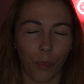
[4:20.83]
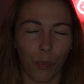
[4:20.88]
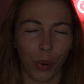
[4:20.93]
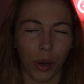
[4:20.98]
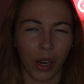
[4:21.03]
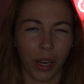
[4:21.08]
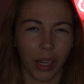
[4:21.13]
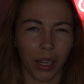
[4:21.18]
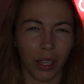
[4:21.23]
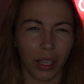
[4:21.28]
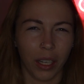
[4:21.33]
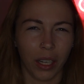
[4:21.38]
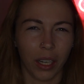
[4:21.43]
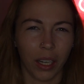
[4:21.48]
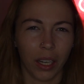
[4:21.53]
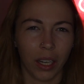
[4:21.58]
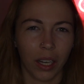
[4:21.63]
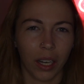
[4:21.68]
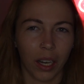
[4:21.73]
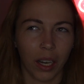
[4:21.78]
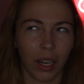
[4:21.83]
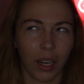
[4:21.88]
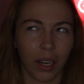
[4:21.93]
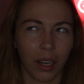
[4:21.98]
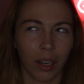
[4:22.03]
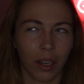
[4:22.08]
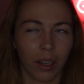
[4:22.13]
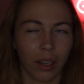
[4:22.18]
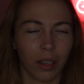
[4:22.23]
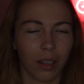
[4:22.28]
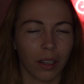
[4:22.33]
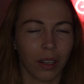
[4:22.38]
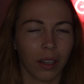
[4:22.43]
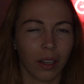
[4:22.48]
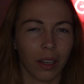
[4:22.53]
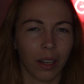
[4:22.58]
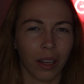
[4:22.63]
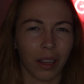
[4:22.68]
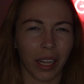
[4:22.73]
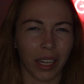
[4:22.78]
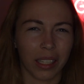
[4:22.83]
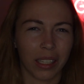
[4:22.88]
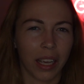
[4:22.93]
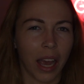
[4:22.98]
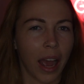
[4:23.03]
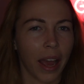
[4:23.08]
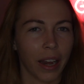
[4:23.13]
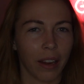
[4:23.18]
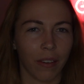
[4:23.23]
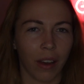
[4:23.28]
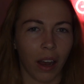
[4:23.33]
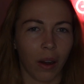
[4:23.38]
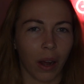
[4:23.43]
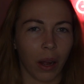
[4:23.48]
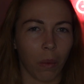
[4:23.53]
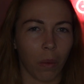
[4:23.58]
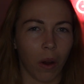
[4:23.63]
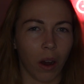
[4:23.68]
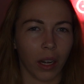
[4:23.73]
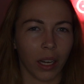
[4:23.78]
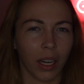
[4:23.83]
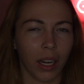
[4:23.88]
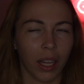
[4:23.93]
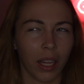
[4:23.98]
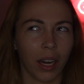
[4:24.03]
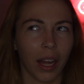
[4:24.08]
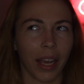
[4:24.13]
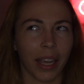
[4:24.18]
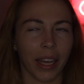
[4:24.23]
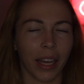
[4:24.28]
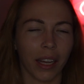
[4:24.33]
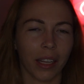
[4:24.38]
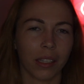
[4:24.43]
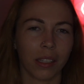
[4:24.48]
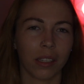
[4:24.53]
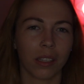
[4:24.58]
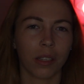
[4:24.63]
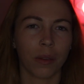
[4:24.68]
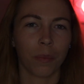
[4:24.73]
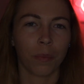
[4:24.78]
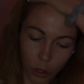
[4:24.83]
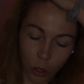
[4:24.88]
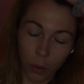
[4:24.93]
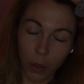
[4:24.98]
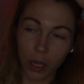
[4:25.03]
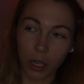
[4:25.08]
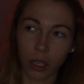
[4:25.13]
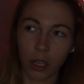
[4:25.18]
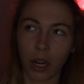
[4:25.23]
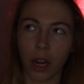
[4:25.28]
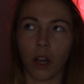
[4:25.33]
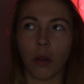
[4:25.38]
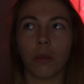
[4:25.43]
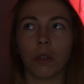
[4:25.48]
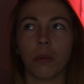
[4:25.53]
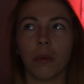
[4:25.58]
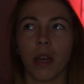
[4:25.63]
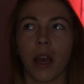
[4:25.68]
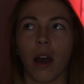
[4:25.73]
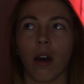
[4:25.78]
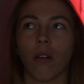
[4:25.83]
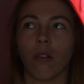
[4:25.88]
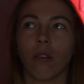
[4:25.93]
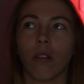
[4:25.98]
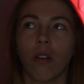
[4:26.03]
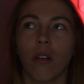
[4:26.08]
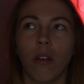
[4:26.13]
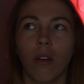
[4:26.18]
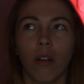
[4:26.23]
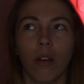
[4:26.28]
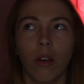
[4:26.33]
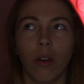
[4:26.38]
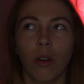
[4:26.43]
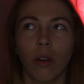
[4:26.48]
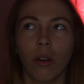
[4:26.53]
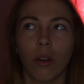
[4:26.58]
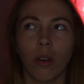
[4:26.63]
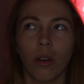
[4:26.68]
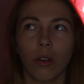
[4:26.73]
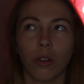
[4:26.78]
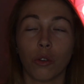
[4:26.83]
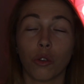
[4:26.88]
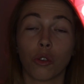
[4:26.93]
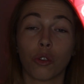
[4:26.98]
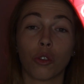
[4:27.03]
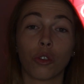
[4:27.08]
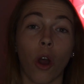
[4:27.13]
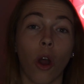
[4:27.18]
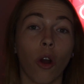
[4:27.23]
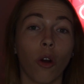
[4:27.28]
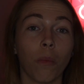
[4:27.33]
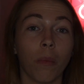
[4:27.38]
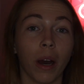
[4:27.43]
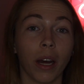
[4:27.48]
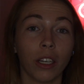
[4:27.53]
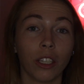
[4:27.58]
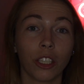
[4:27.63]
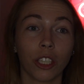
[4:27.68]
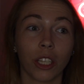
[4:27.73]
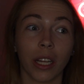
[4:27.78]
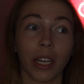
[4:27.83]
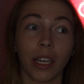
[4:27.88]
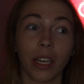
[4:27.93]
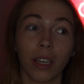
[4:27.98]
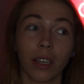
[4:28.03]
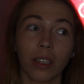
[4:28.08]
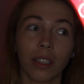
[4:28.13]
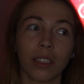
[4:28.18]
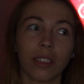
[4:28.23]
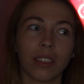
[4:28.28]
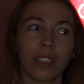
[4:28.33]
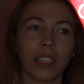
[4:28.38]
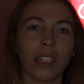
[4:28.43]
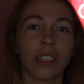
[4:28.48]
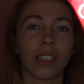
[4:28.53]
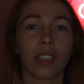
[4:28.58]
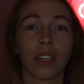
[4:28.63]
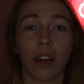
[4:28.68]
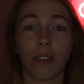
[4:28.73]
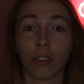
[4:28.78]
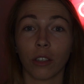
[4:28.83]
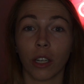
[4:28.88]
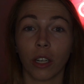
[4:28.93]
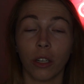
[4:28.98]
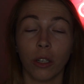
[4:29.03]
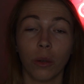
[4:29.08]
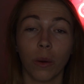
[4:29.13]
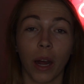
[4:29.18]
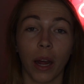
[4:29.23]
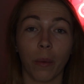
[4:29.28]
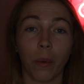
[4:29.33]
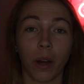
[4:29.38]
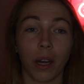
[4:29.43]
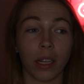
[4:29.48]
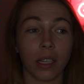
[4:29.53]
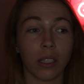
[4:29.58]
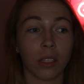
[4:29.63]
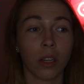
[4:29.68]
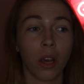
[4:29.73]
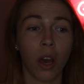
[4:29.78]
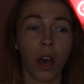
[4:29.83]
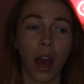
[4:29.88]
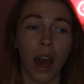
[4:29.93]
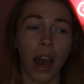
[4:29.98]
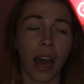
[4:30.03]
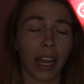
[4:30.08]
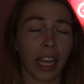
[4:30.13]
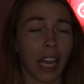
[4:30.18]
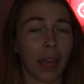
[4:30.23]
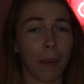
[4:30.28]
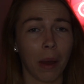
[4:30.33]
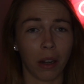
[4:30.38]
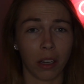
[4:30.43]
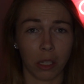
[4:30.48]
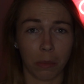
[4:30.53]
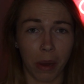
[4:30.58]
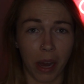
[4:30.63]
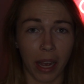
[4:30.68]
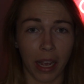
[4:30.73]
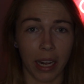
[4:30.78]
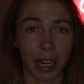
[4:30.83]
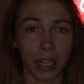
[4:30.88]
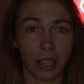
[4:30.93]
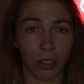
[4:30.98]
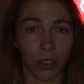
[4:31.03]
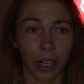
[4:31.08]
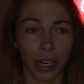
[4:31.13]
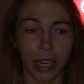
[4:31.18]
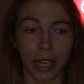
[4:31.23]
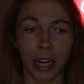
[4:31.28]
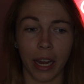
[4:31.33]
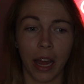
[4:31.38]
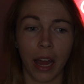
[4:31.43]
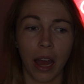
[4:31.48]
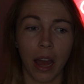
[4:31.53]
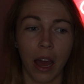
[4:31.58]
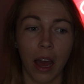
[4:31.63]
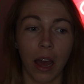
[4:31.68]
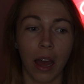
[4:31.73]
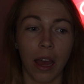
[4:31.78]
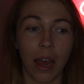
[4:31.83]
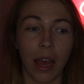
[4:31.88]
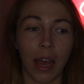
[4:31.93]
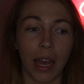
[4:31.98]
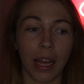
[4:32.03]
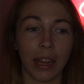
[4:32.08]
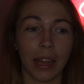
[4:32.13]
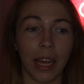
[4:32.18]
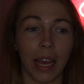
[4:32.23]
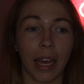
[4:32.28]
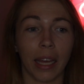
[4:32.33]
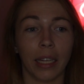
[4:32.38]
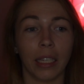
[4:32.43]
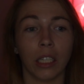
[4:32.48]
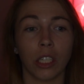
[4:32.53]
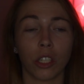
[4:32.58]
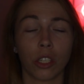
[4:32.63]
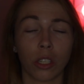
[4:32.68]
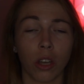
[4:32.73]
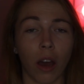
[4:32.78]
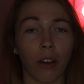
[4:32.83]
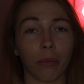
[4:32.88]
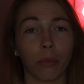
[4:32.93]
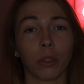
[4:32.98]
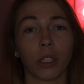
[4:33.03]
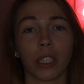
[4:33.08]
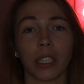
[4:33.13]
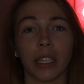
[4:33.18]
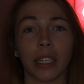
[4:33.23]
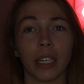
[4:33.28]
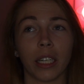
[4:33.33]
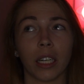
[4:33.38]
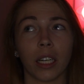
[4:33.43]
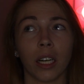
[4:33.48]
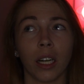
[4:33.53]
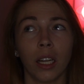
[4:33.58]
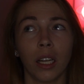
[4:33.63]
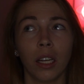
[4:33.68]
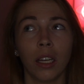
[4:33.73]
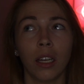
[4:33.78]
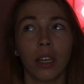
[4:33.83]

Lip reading: But that's kind of how I wanted it, I guess. Twitter helped me out so much, like discovering who I was. I came out as bi in 8th grade, and then sophomore year,